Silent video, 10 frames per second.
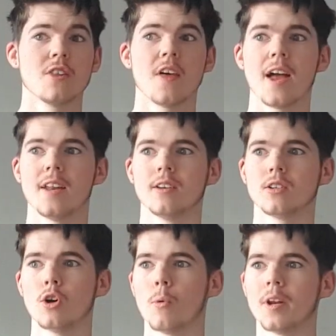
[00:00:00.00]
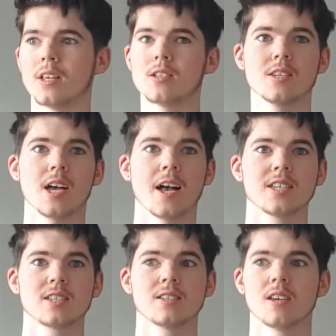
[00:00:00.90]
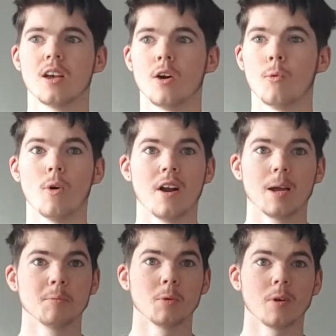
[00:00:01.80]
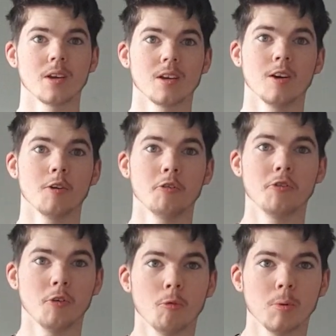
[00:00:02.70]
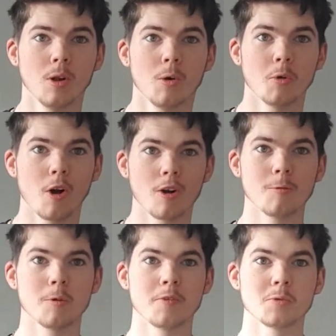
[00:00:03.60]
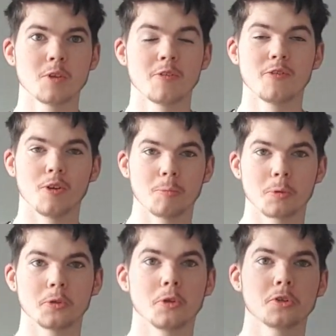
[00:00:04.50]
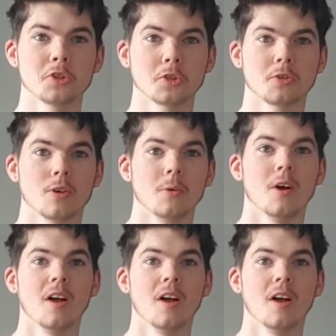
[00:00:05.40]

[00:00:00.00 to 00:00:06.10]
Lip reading: then going into tasks where I'm doing full-blown horror movies with a full production crew.